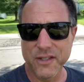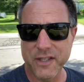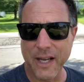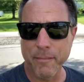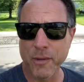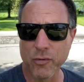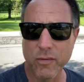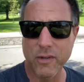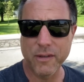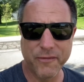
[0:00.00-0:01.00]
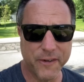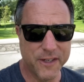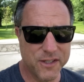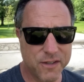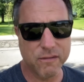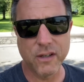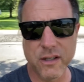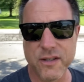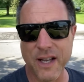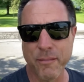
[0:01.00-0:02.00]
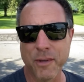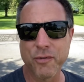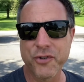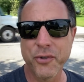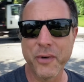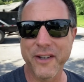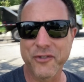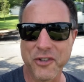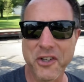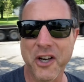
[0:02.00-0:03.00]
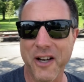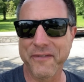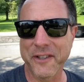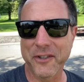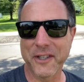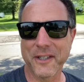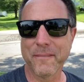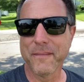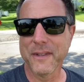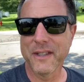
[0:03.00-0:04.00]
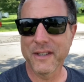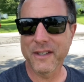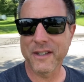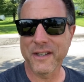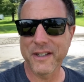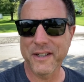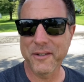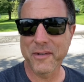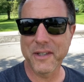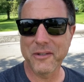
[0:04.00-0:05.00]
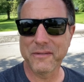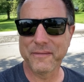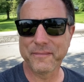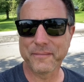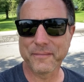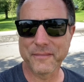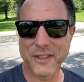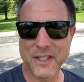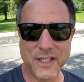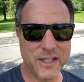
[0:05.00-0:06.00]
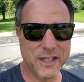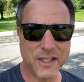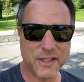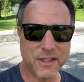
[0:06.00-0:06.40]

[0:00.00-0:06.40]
stop number one, friends. Well, stop number two after the coffee, right? All right, here we go. See you at the next